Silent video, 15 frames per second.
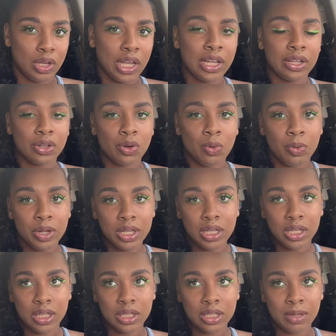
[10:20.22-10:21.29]
in
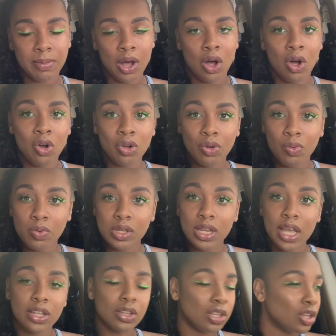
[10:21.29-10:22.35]
Queens, and my uncle was
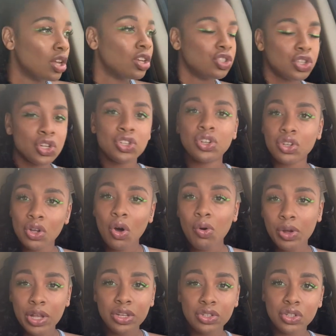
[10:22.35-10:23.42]
like, she should go
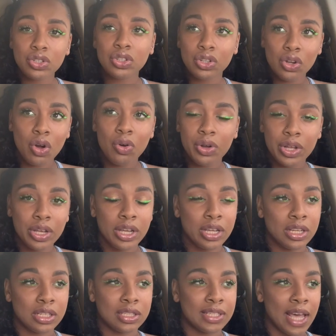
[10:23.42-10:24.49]
here.
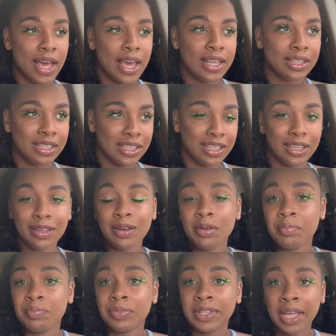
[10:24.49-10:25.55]
And sadly,
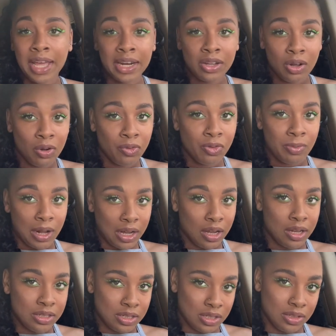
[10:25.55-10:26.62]
they had to go for my
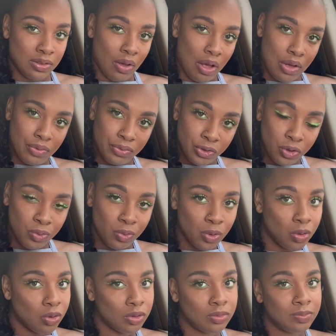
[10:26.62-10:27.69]
cousin's
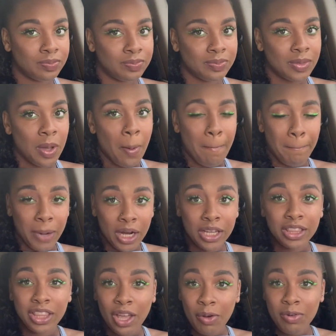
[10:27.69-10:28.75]
funeral.
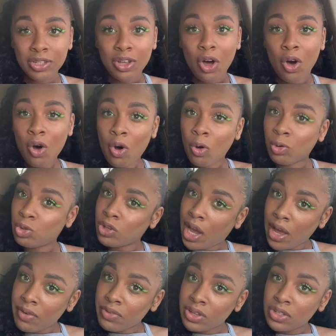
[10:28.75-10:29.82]
But there was a whole
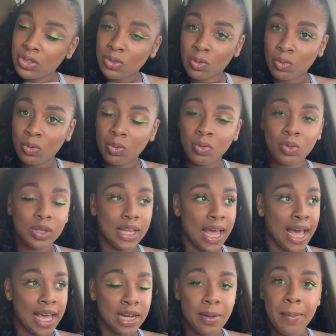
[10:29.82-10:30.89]
driving school
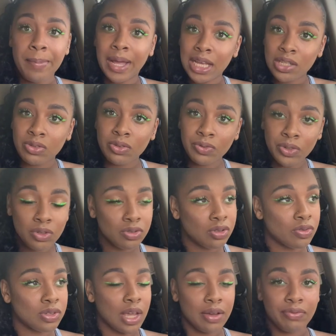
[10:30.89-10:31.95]
that had the best reviews.
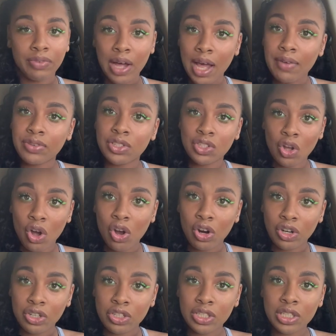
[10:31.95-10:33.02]
It was like 5
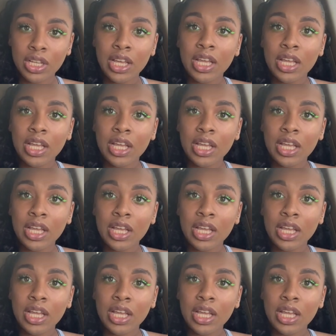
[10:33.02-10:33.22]
stars.